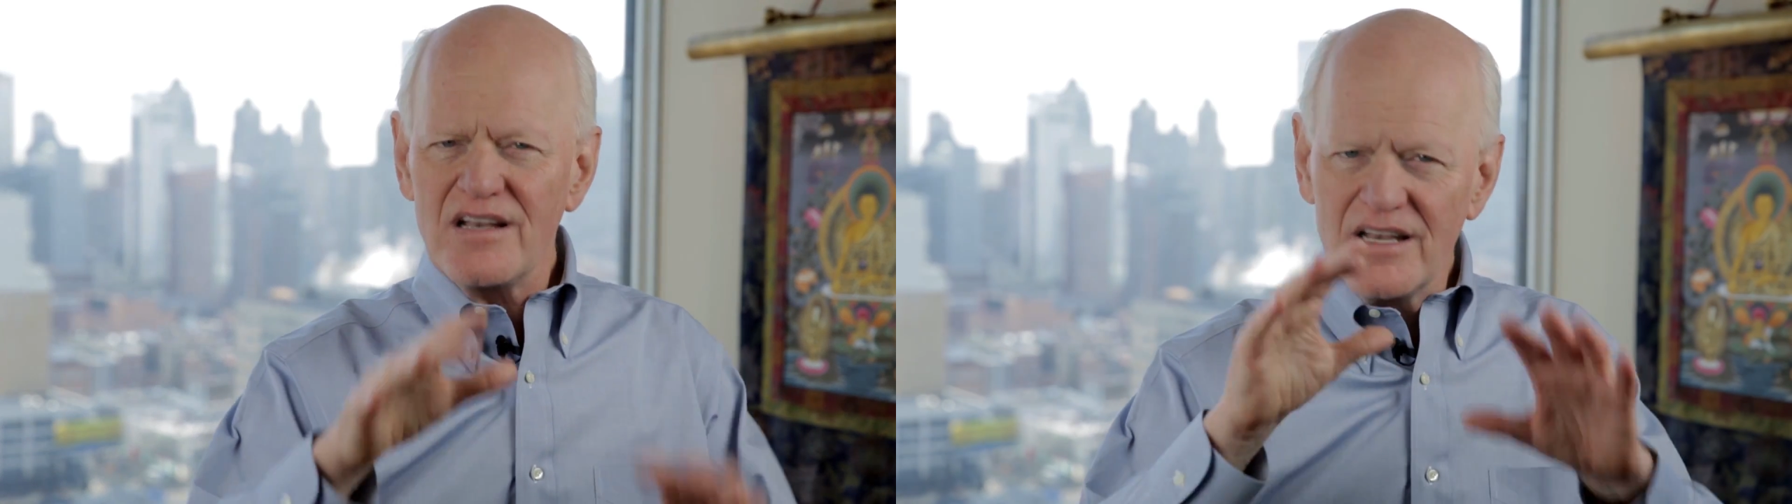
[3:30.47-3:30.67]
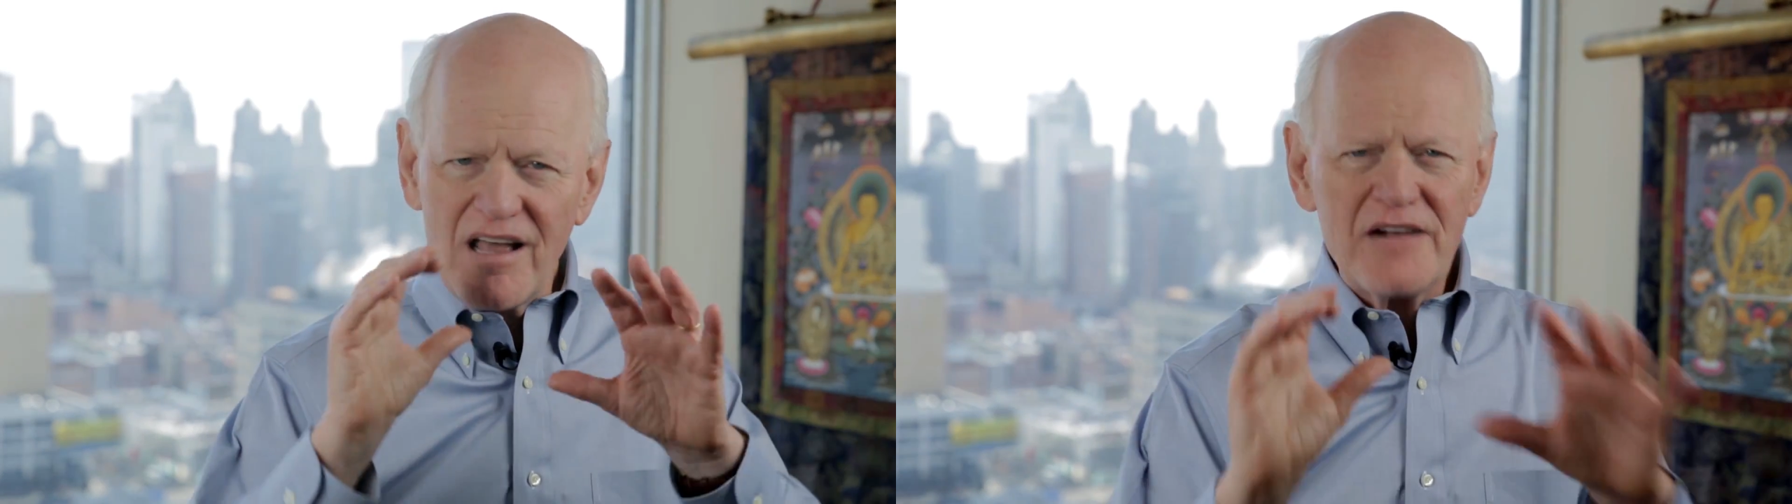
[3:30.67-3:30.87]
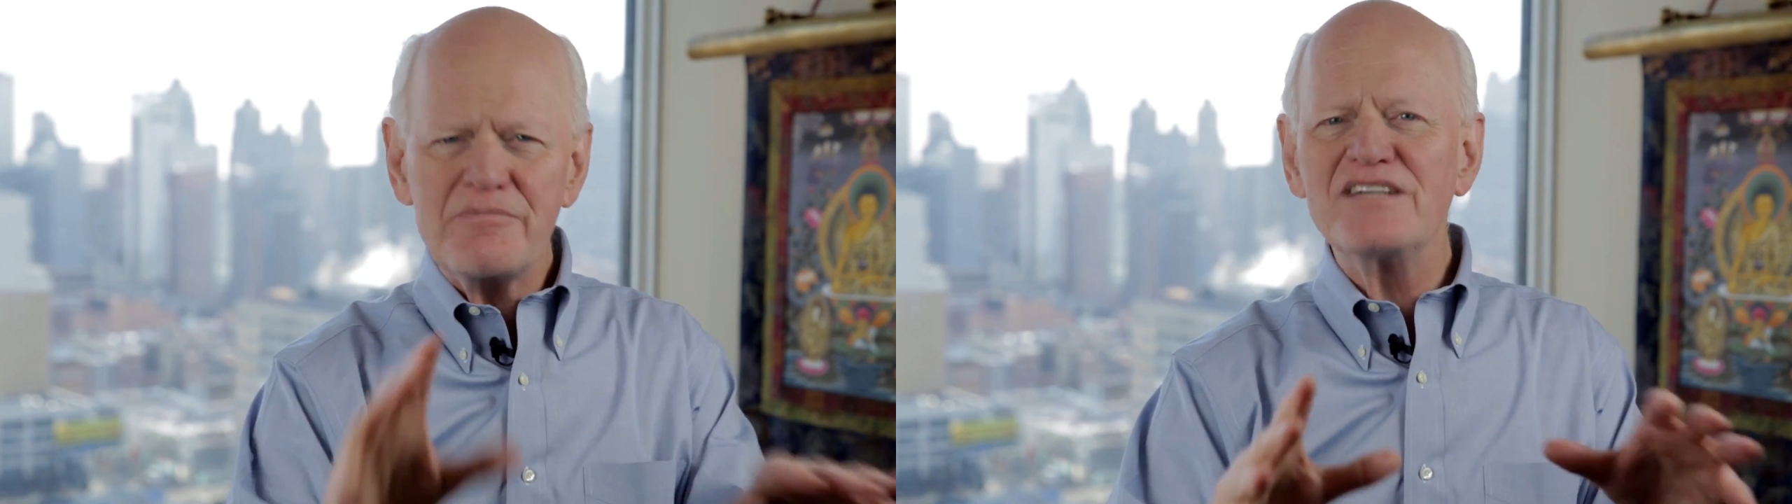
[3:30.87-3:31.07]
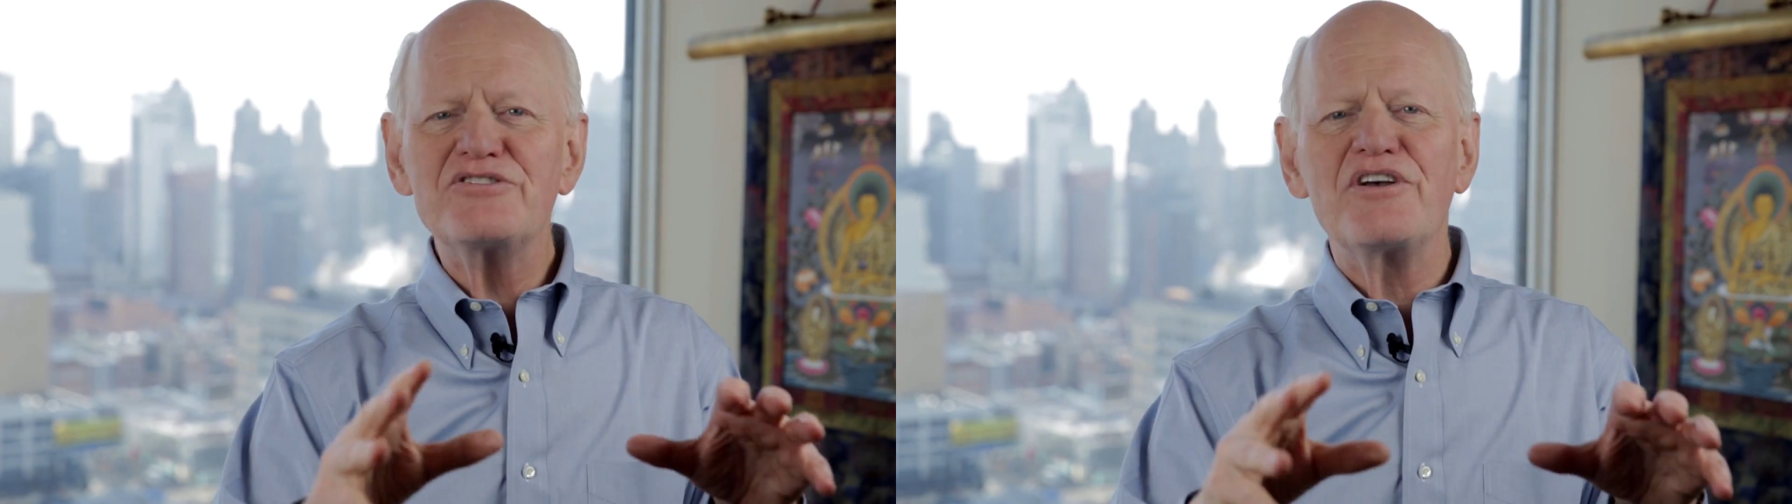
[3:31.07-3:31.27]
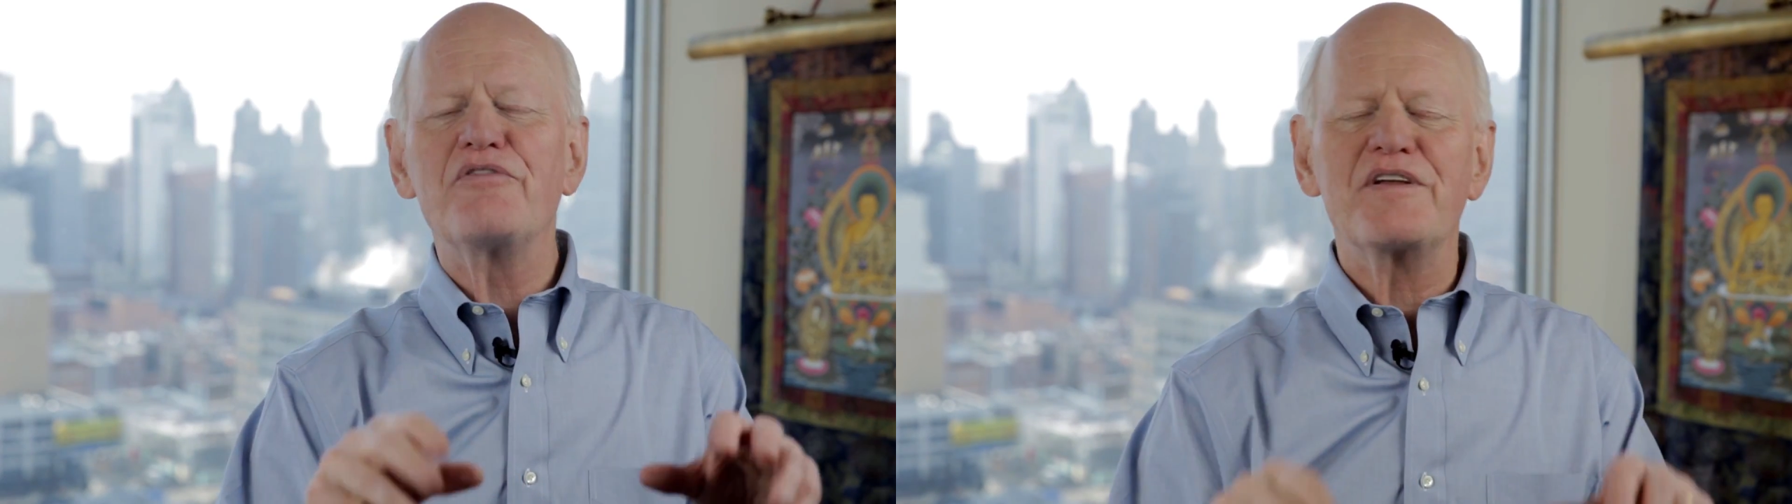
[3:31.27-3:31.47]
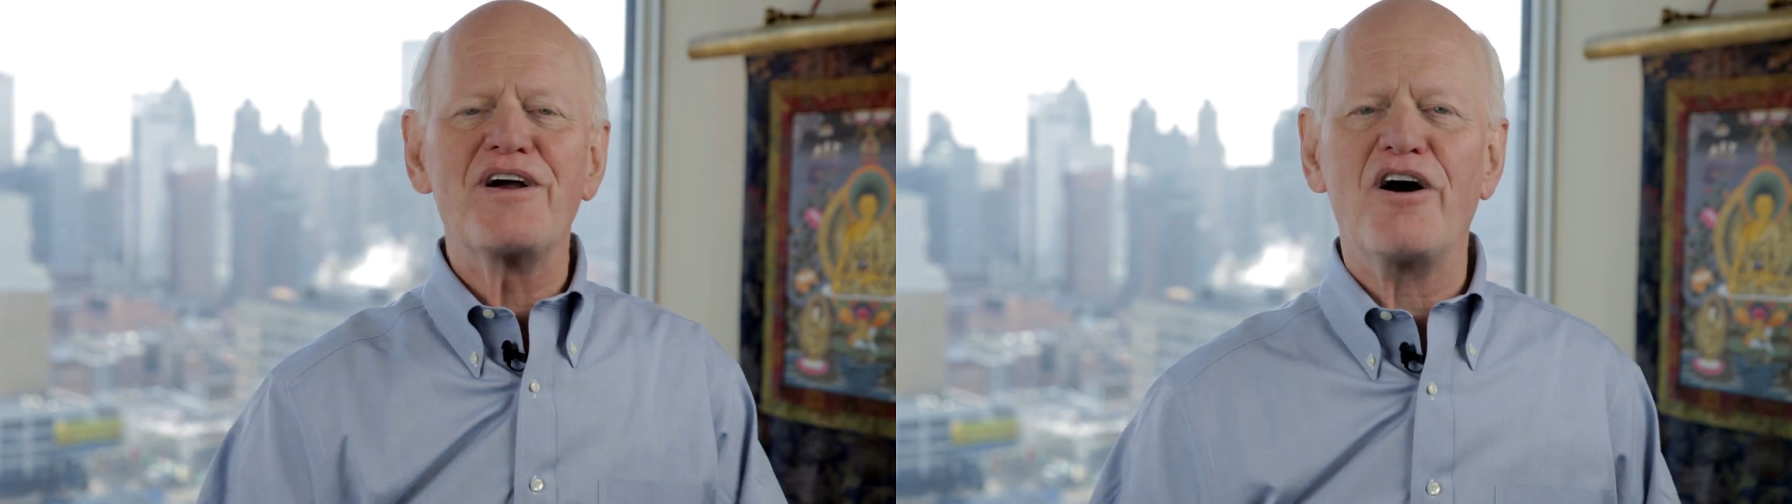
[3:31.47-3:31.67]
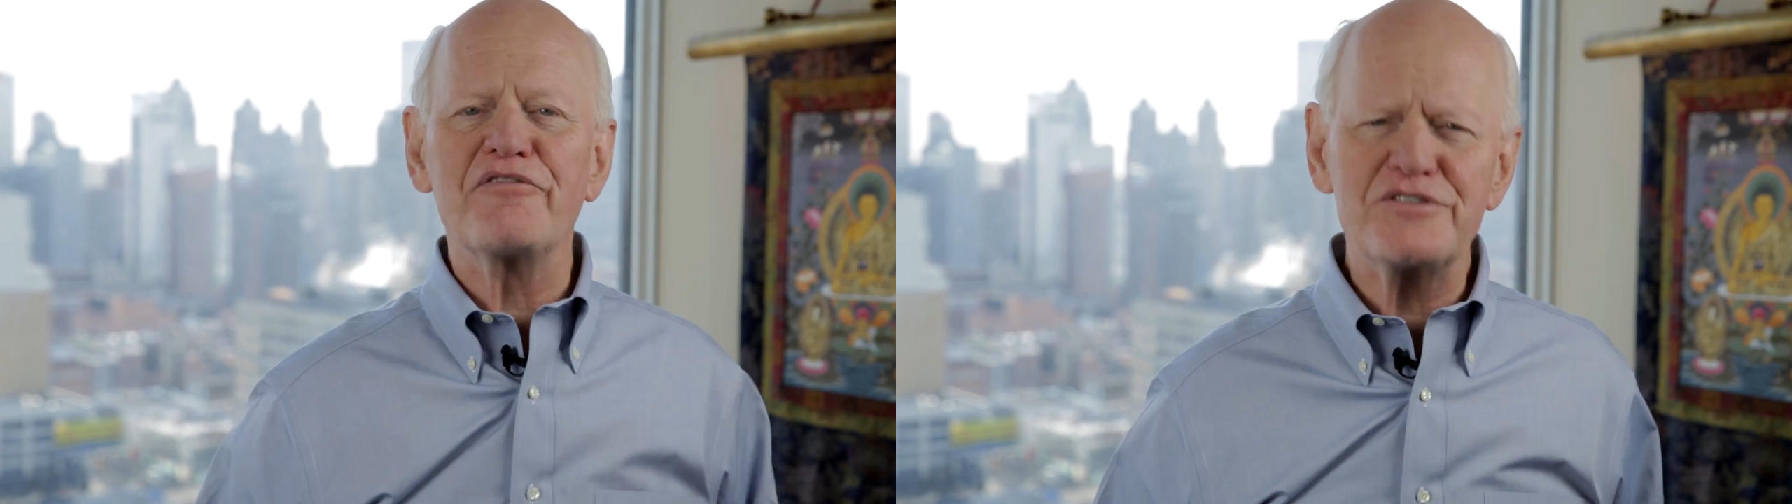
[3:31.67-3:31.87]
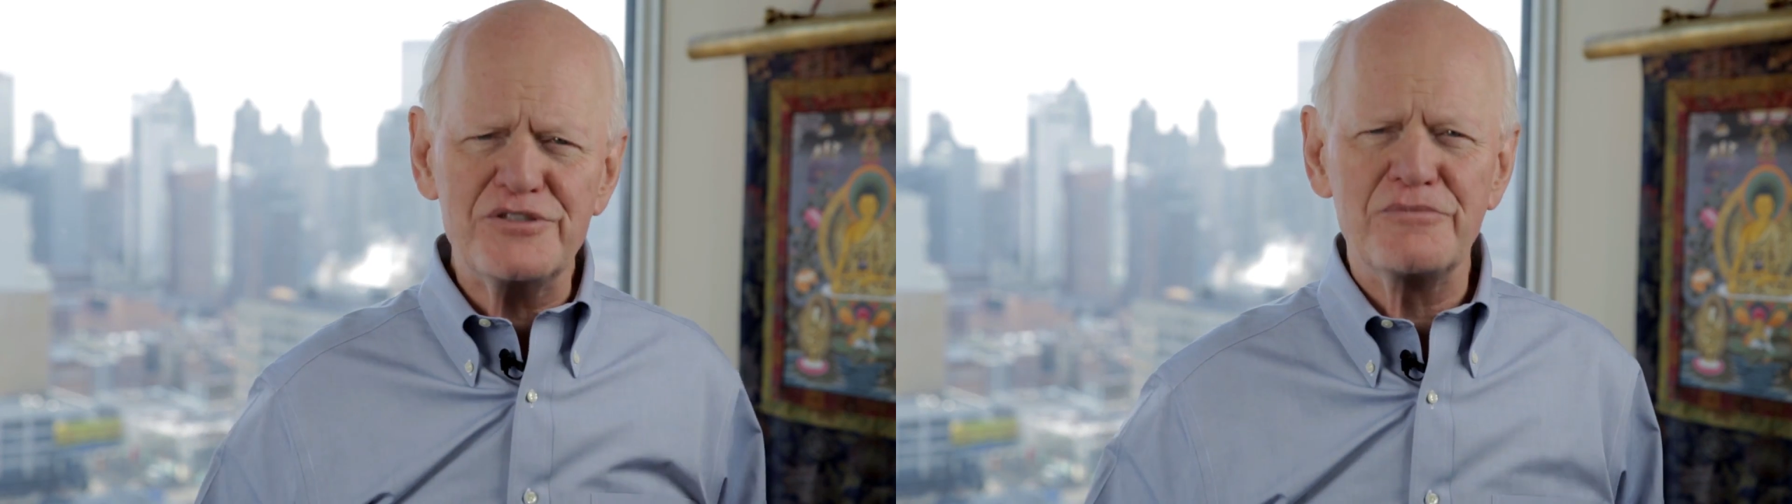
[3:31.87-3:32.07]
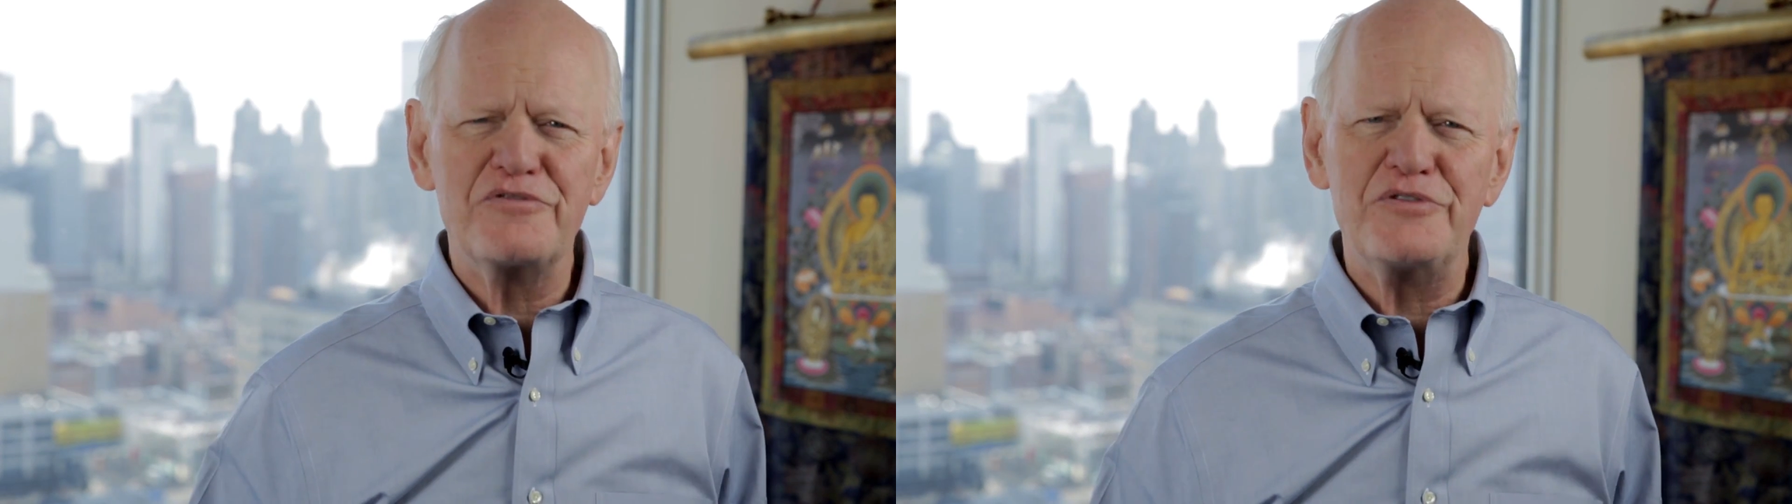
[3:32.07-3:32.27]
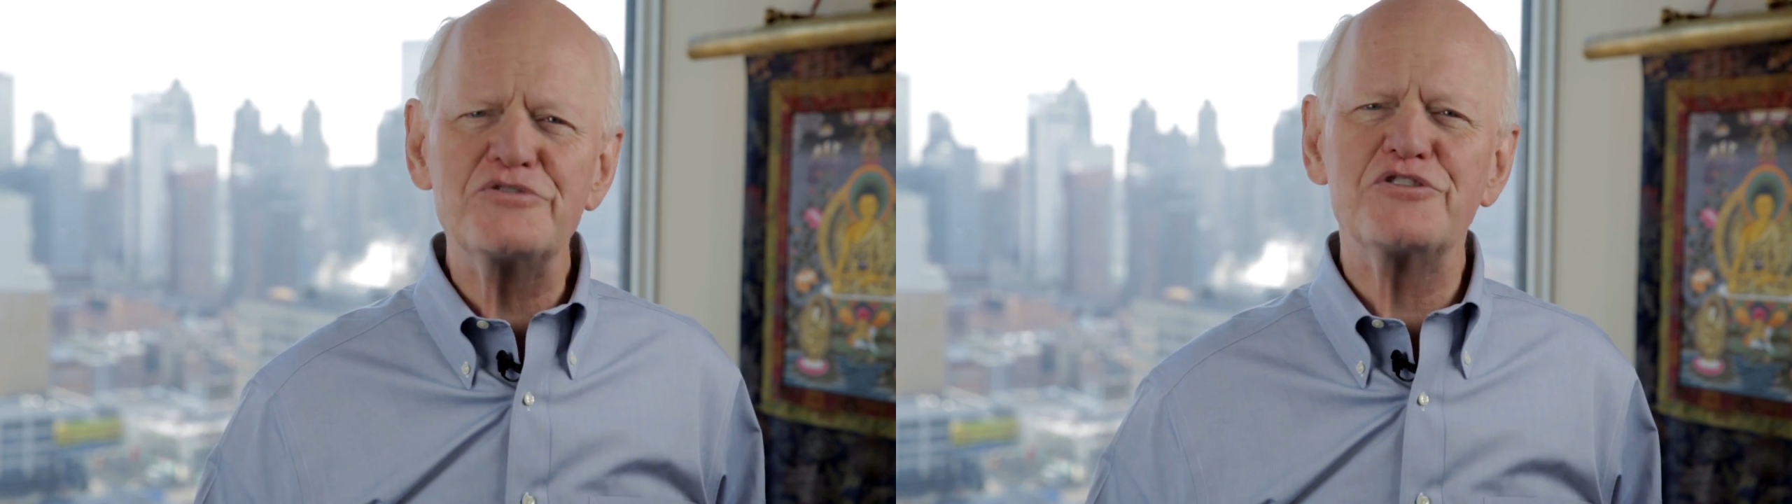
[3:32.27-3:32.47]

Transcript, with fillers: Locked myself in the office and refused